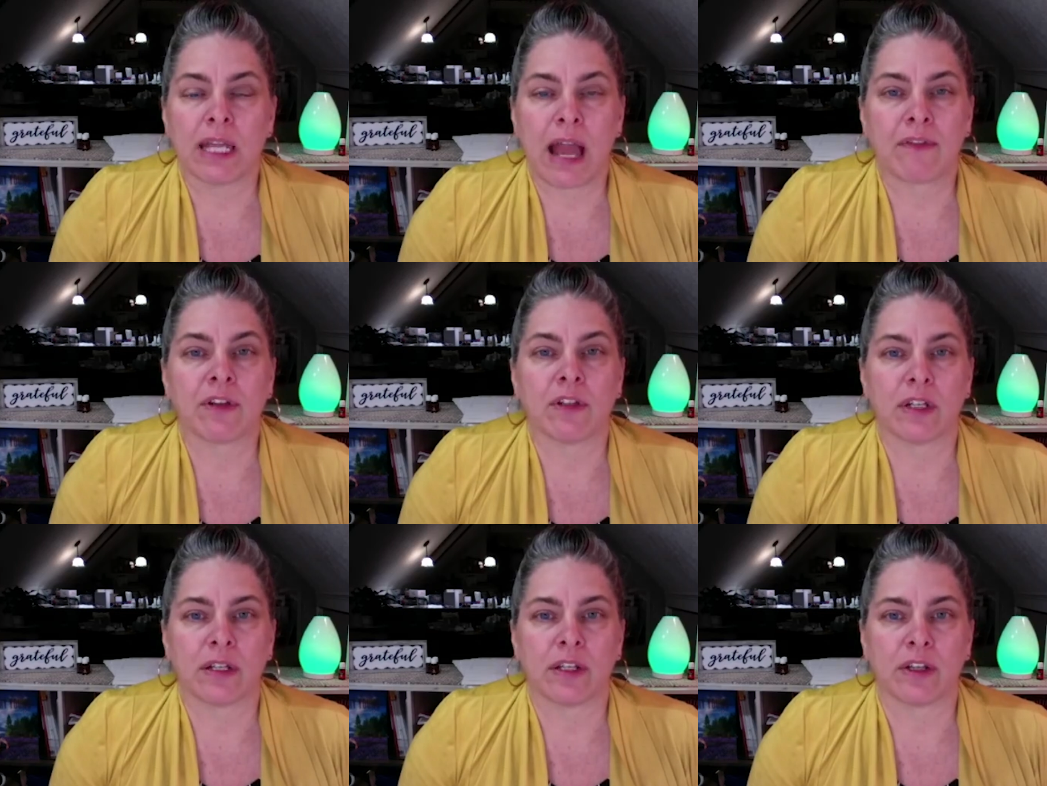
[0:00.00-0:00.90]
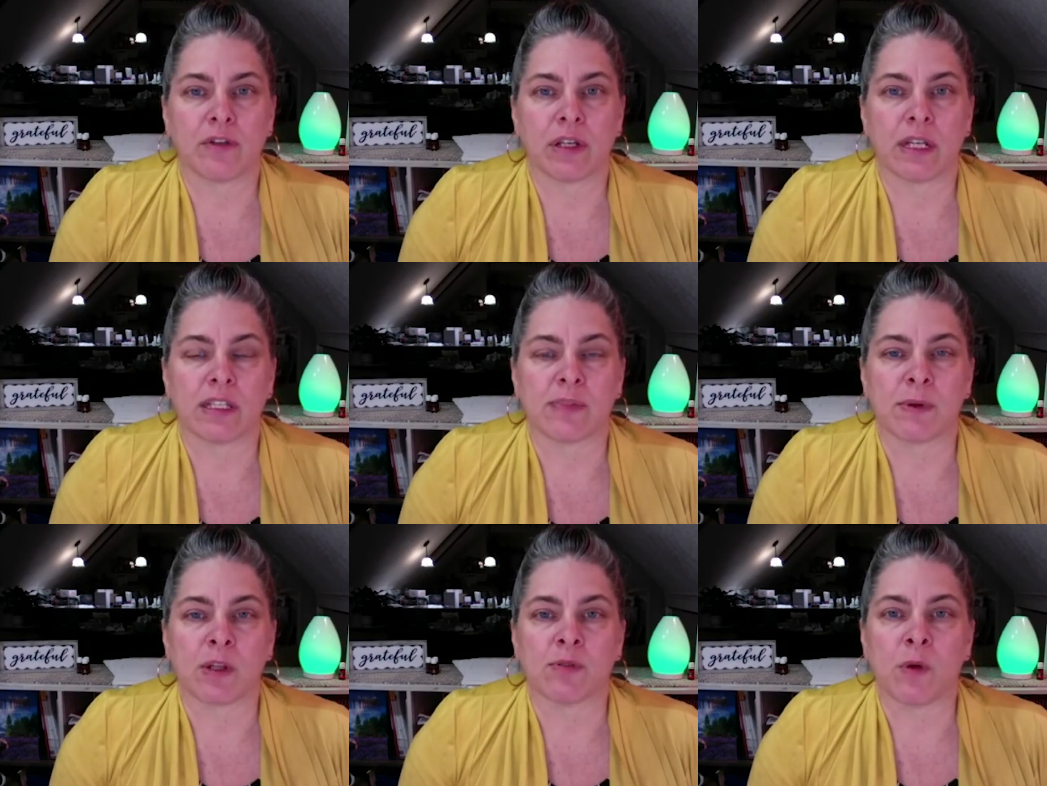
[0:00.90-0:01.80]
have to look in the ingredients,
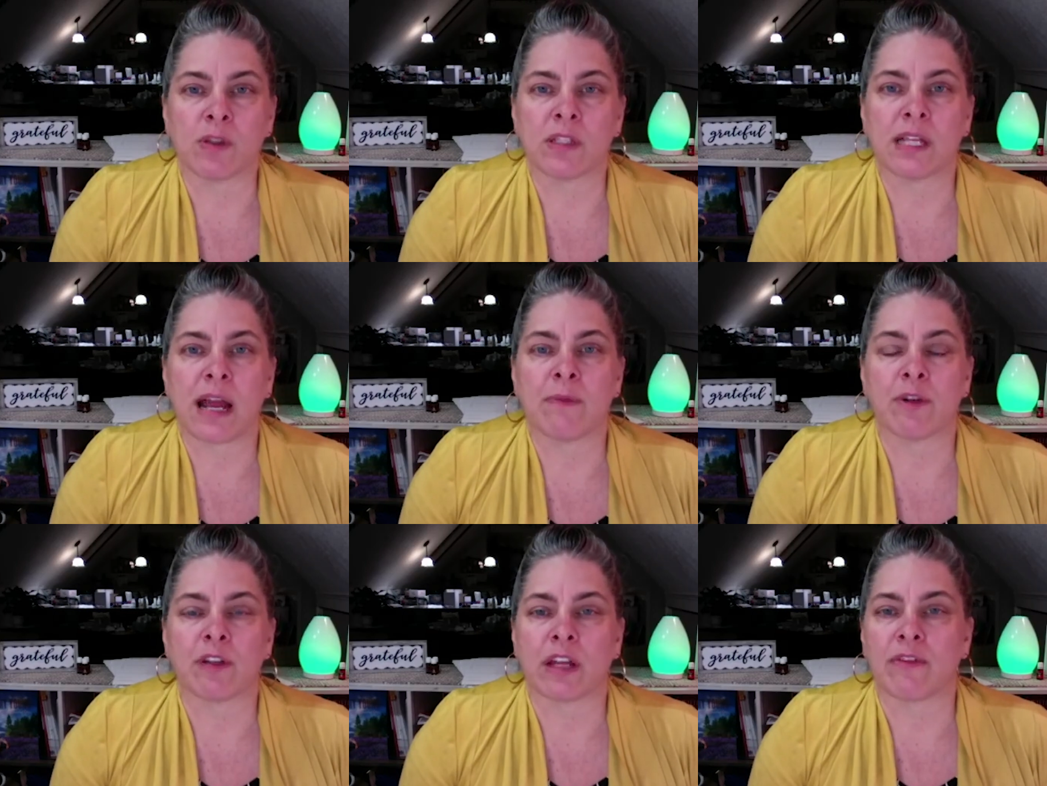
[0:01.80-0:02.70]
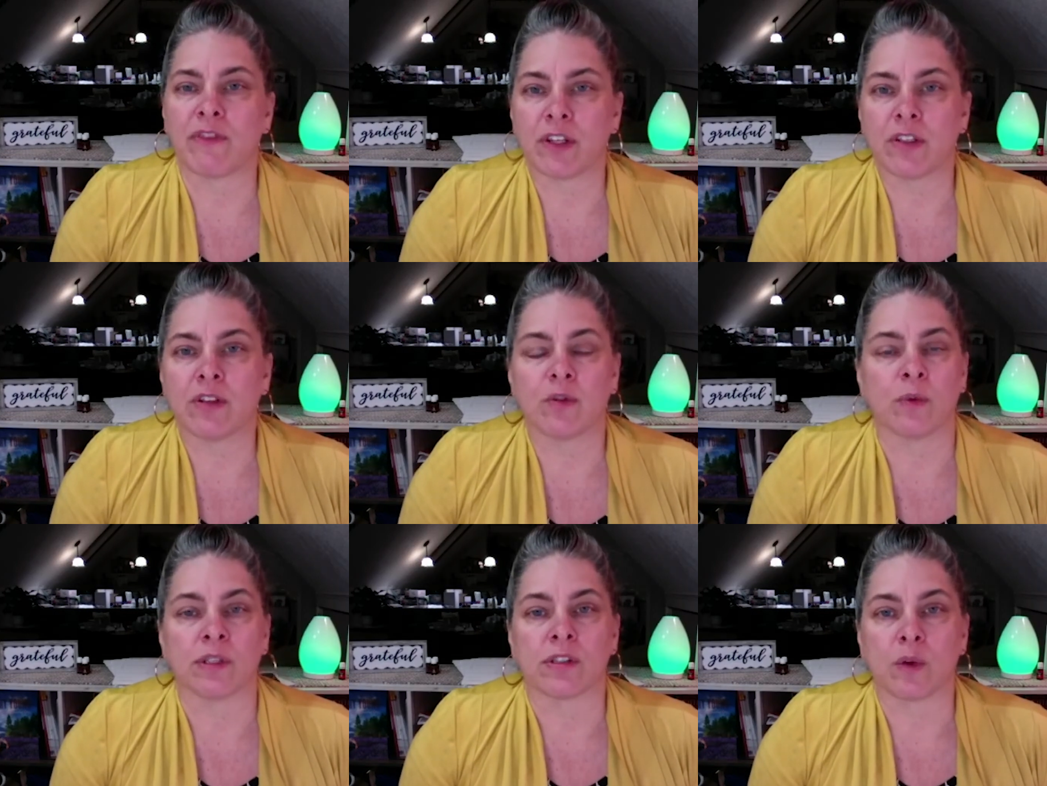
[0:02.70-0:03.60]
because most of the time they're like filled
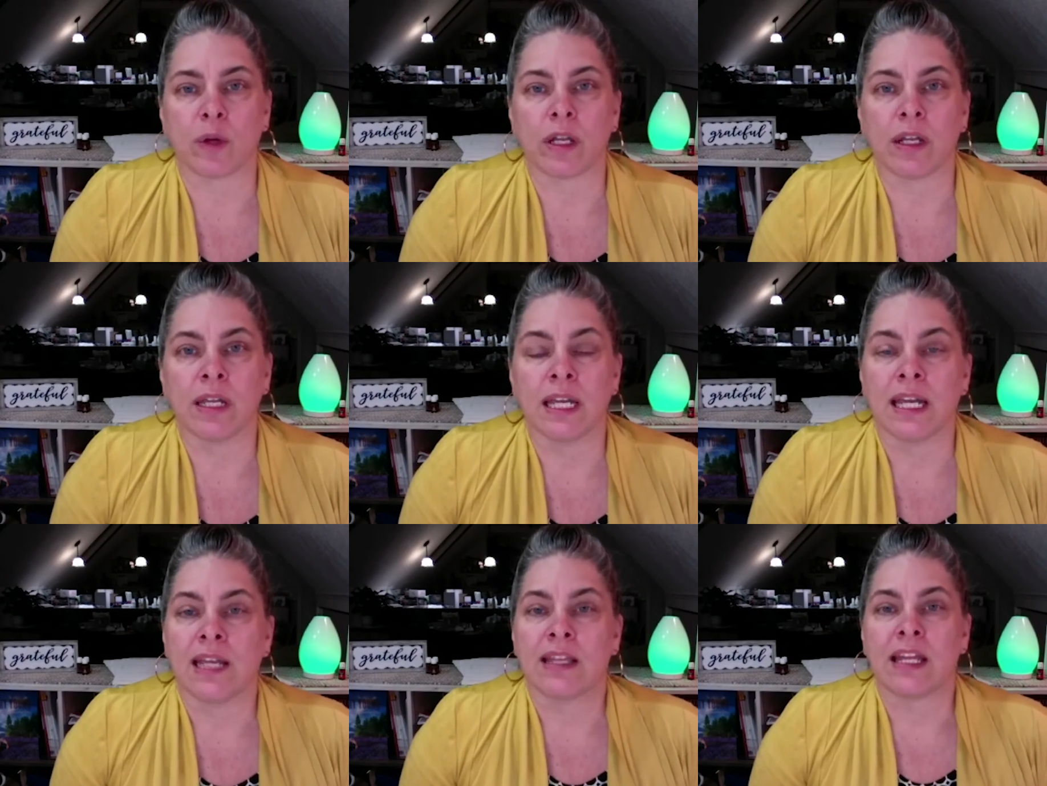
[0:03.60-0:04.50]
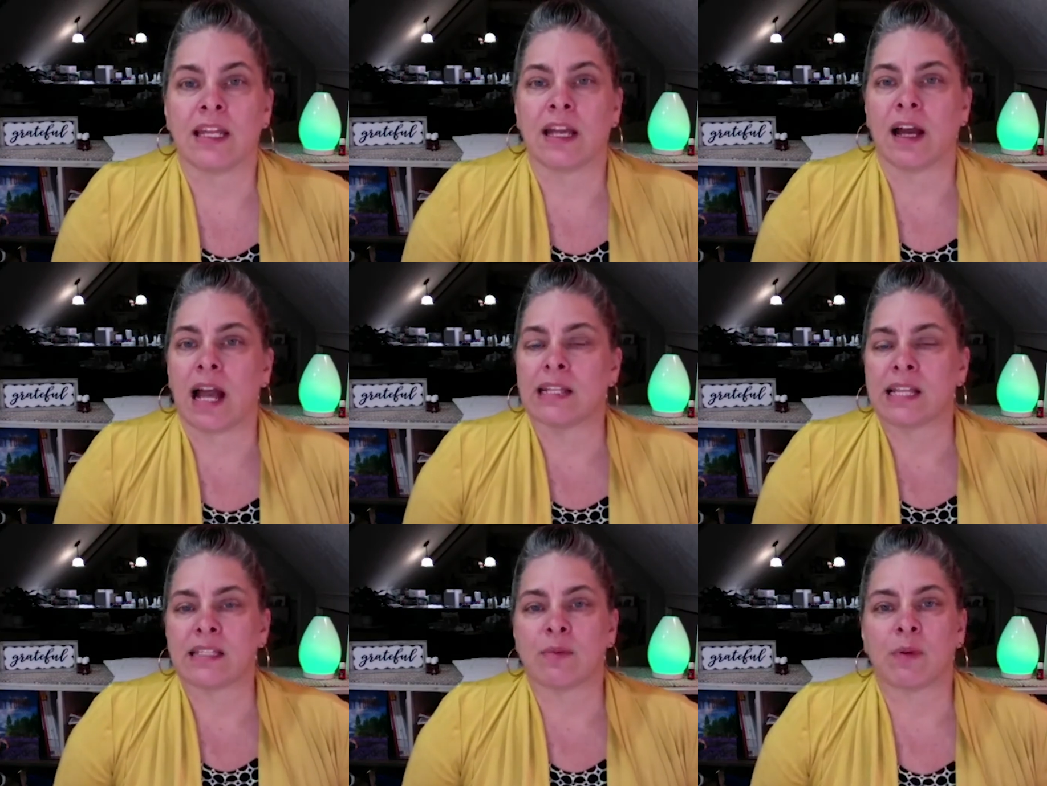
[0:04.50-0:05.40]
with soy. I just
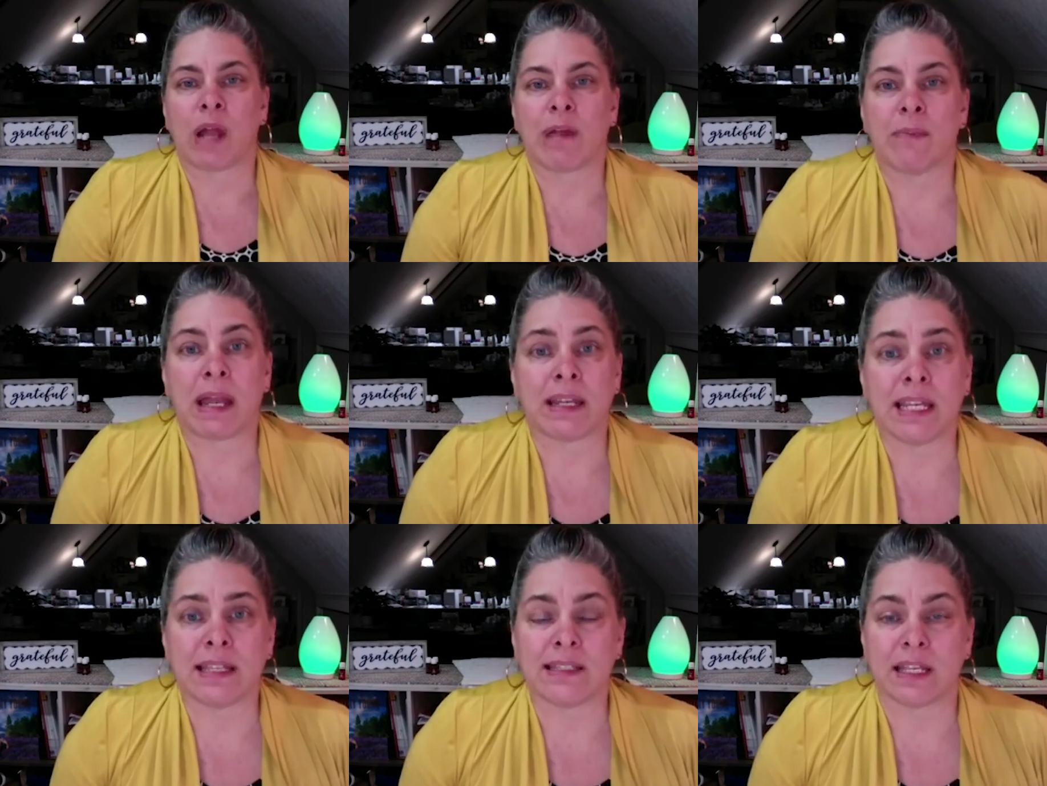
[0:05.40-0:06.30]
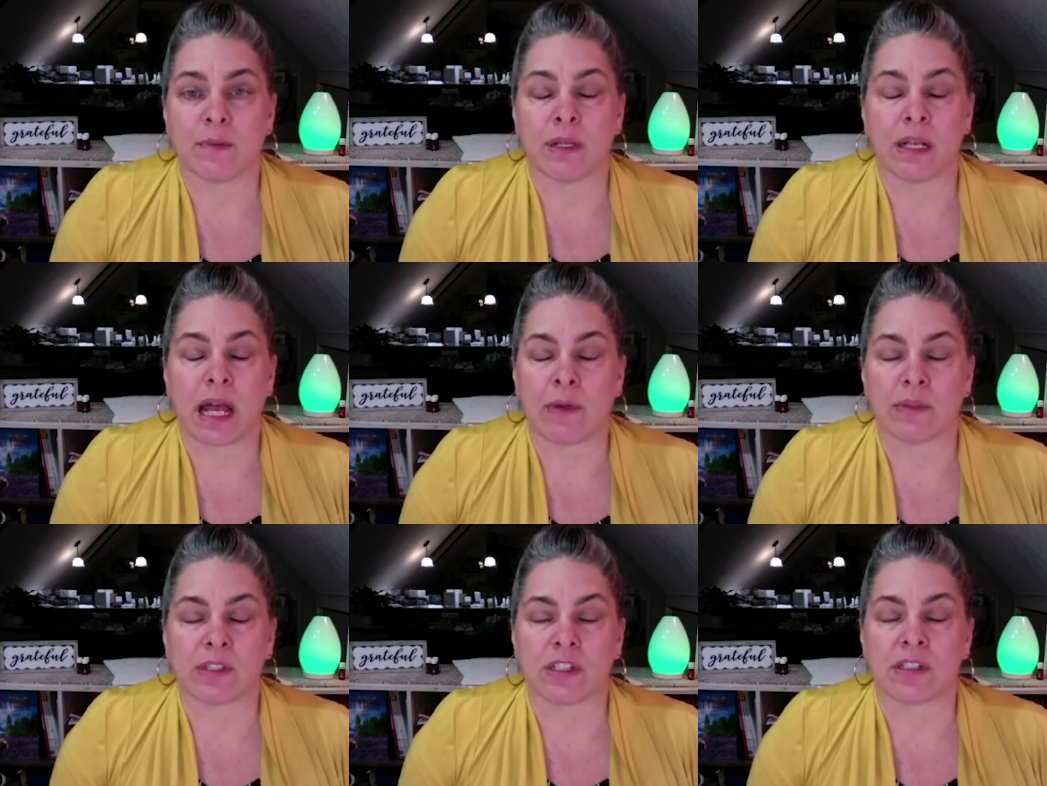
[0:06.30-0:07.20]
had someone who had magnesium, and I
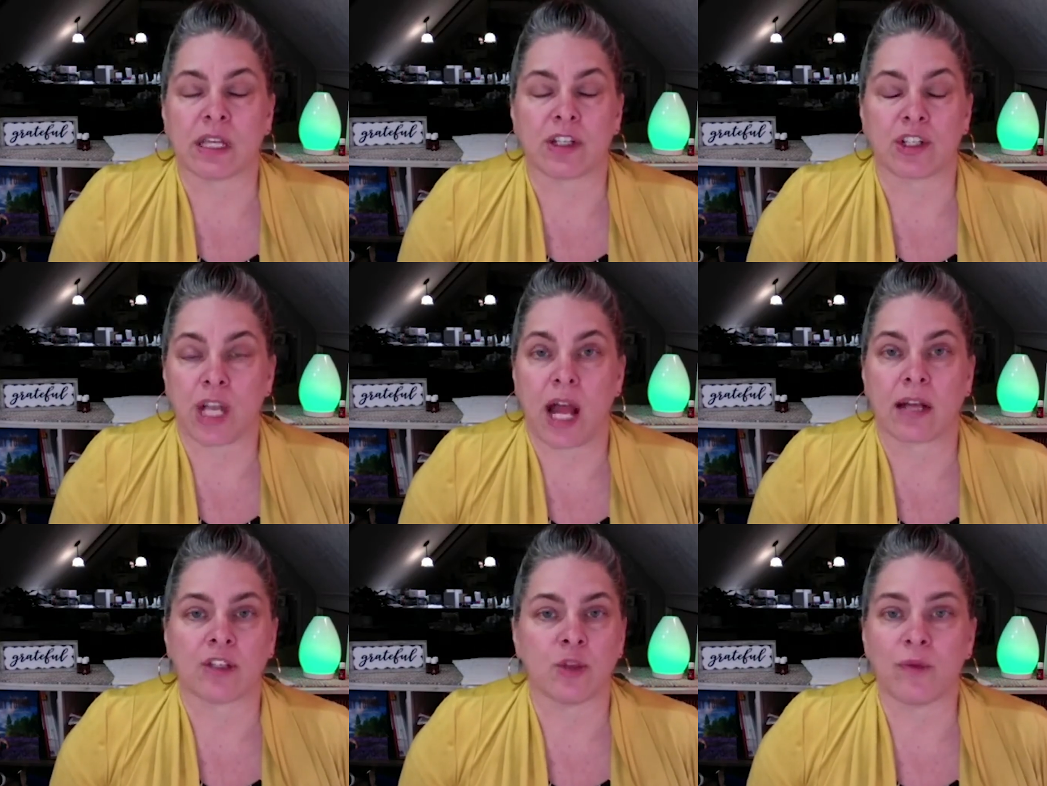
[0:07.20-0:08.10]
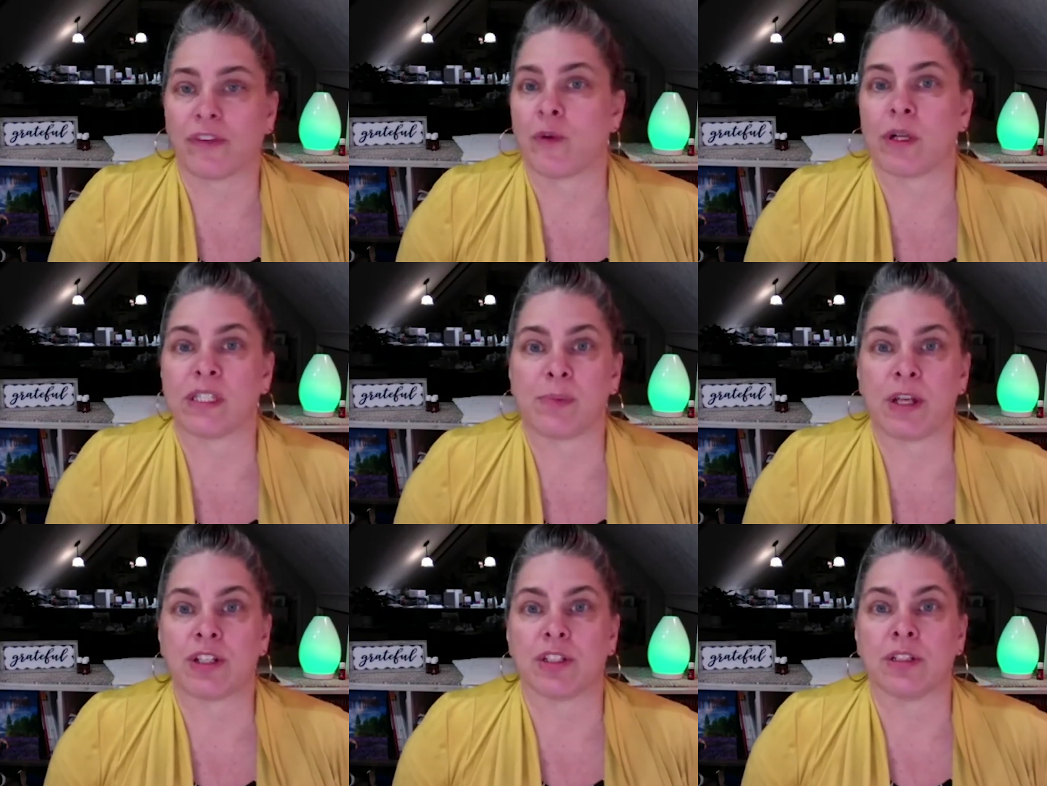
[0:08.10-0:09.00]
was just like shocked. 2-for-1
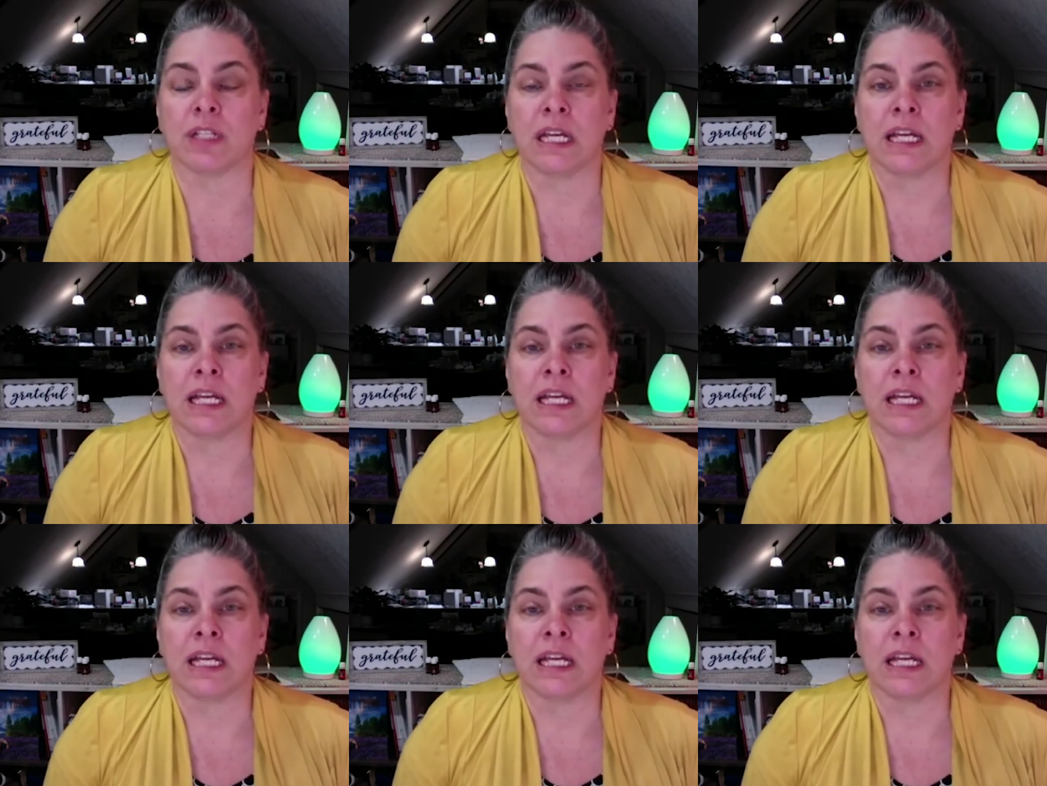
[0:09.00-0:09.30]
special.